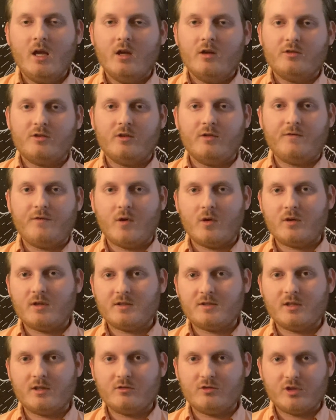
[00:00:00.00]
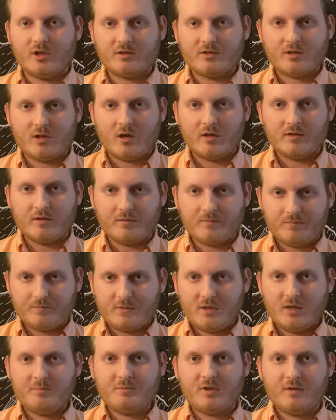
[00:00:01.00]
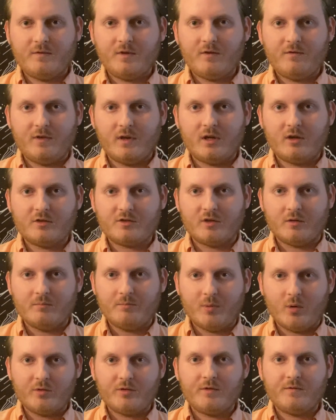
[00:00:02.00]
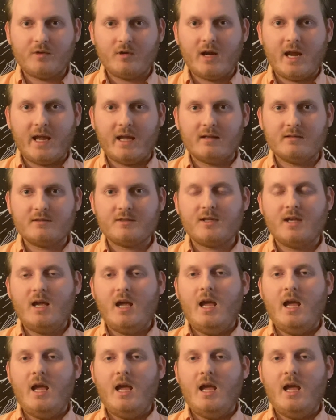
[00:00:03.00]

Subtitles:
So you're focusing just on the tips of your fingers on both of your hands